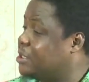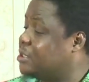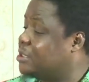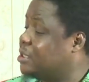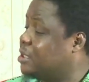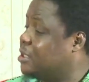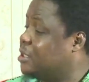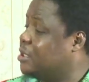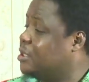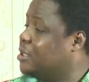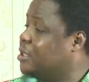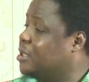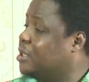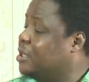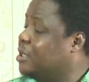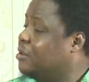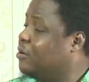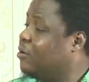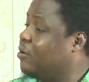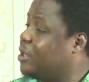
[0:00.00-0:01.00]
Other
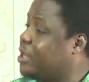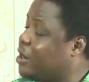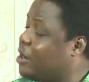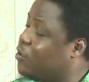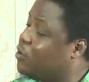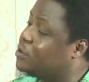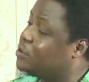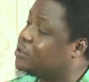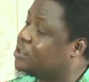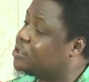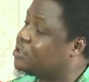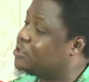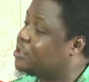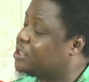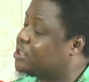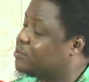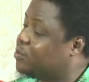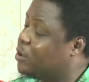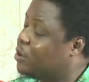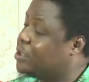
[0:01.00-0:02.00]
countries responded.
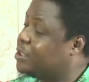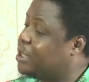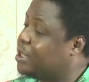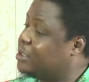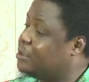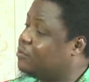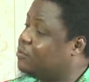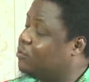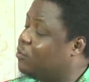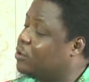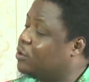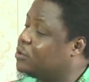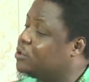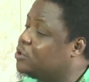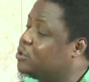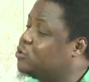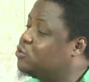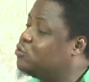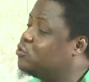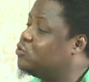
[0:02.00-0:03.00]
What did you do?
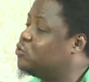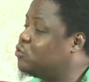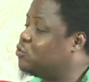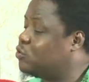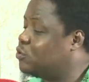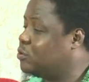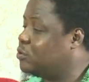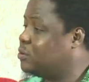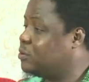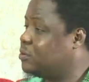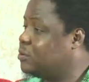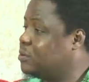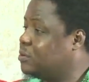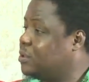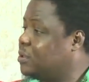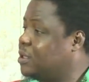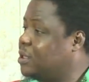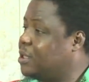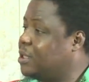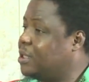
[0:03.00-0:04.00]

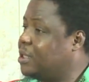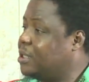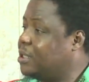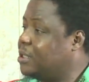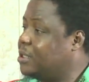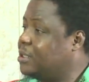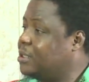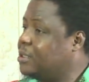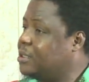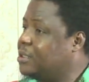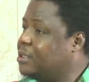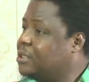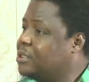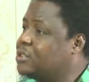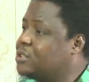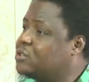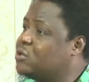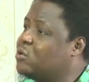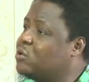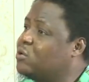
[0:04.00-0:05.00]
So,
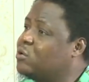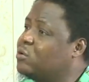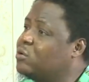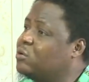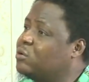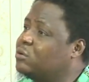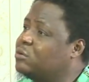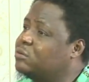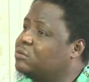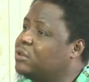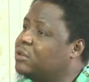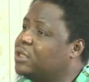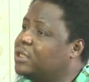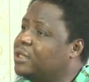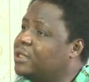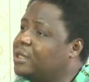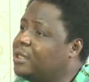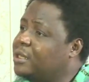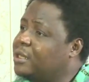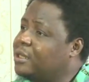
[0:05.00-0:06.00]

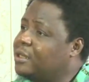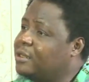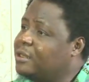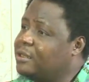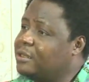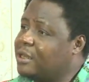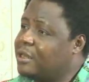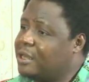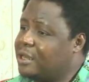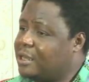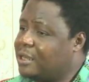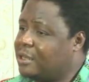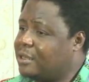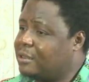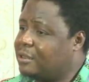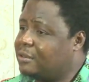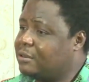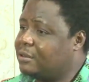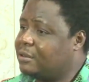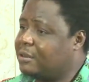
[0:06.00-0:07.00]

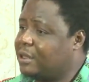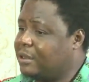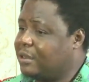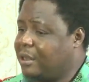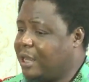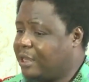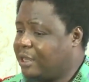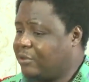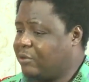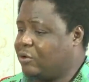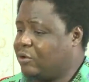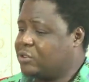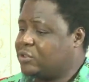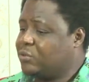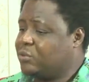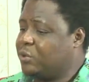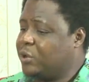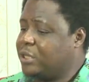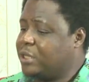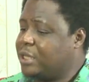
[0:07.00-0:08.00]
like you also pointed out
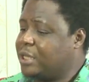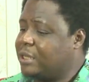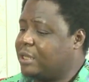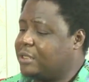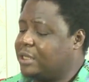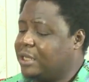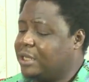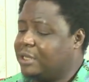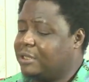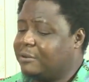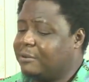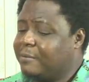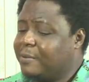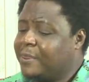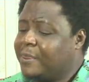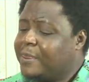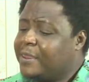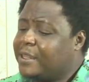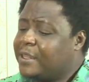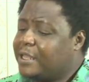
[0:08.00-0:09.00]
again,
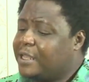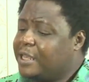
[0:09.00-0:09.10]
if